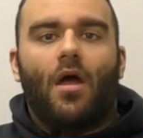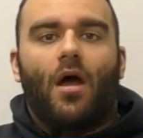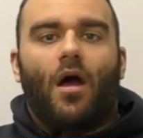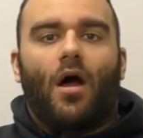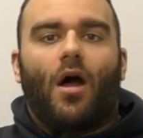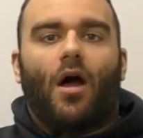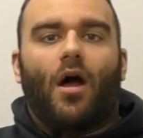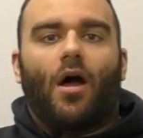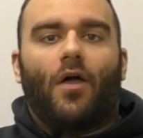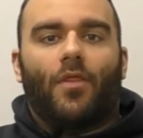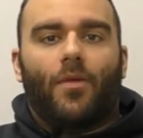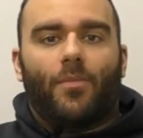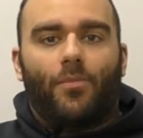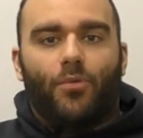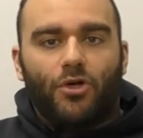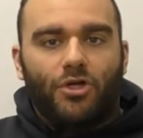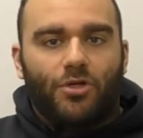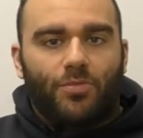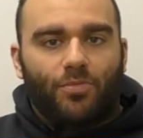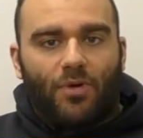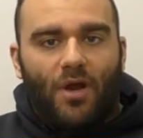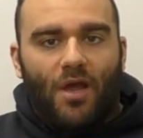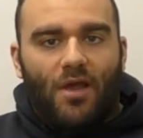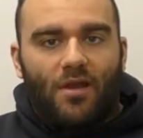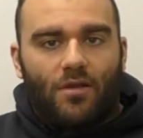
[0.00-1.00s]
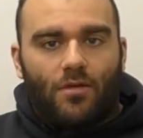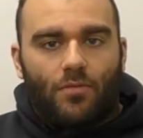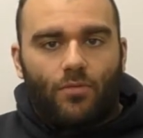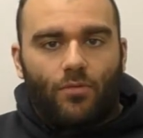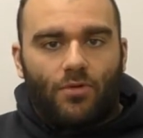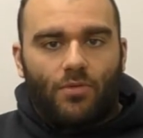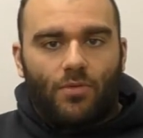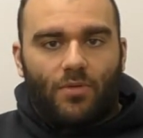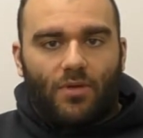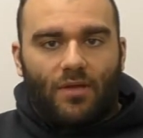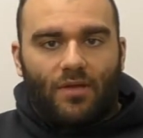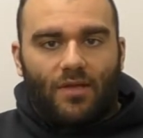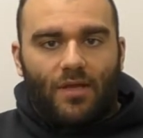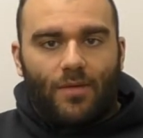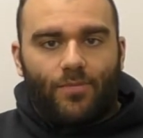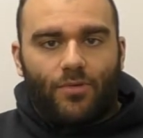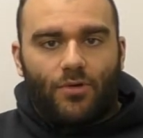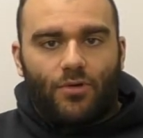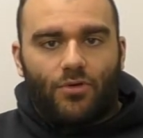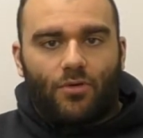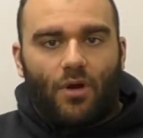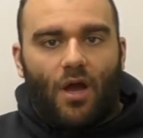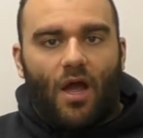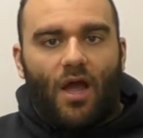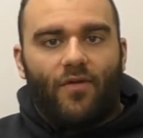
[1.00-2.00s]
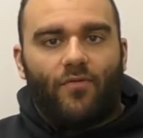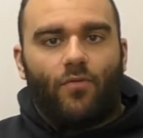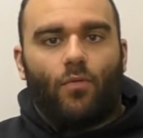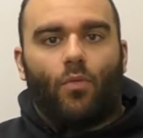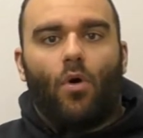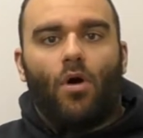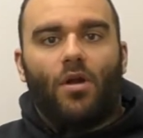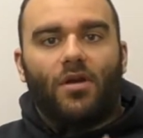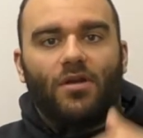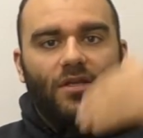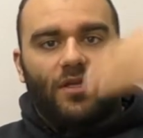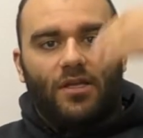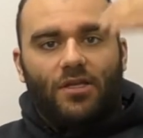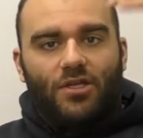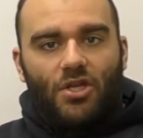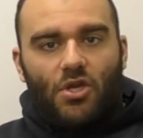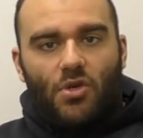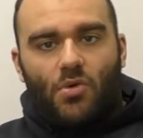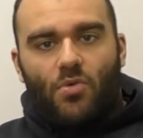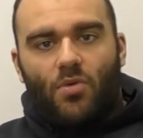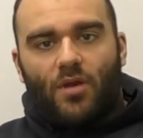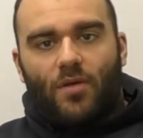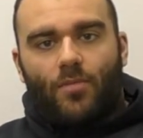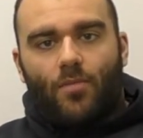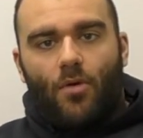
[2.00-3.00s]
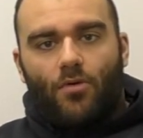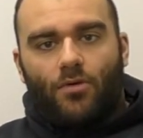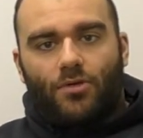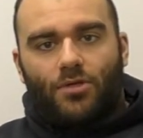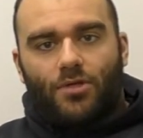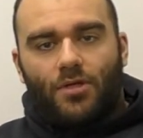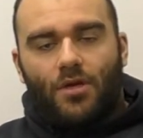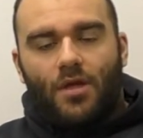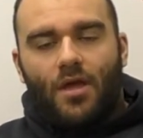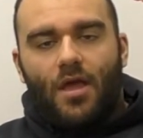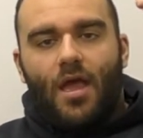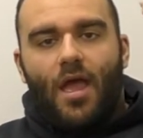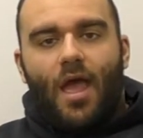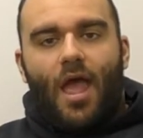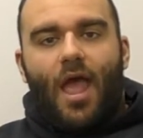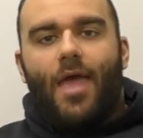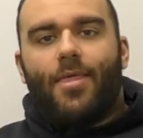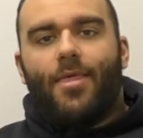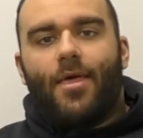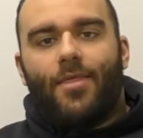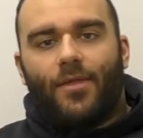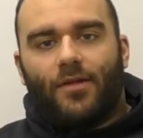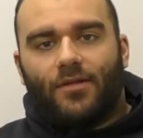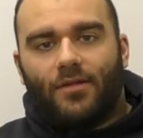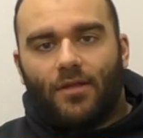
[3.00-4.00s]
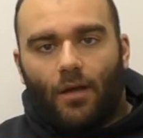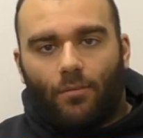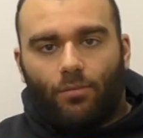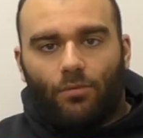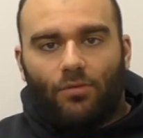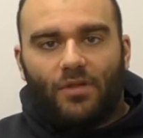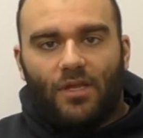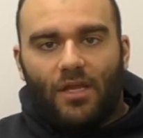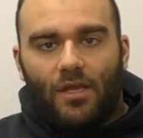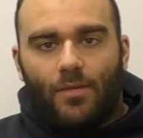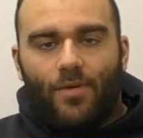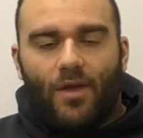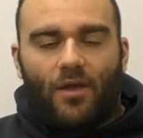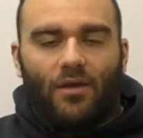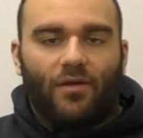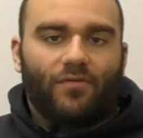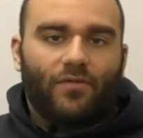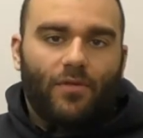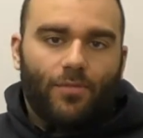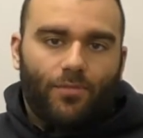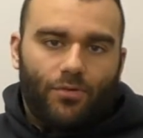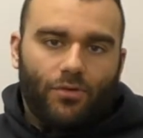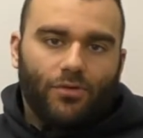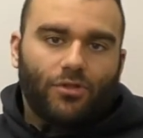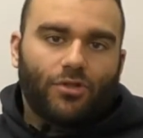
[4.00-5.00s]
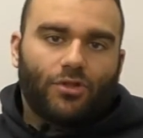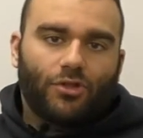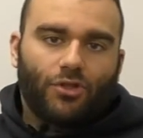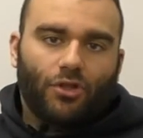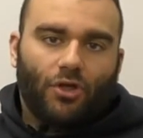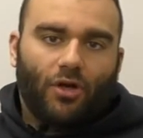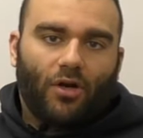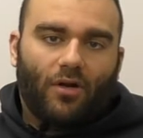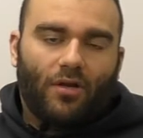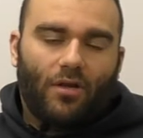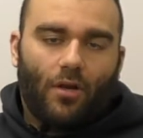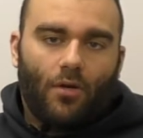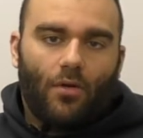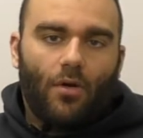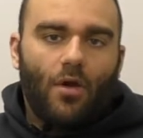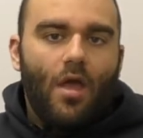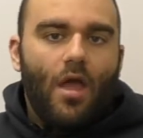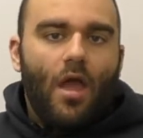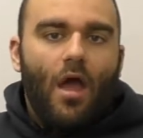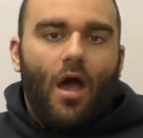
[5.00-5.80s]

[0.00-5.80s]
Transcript: The push press, which was a dip and drive, one continuous motion, and then the double knee bend of the push jerk. So,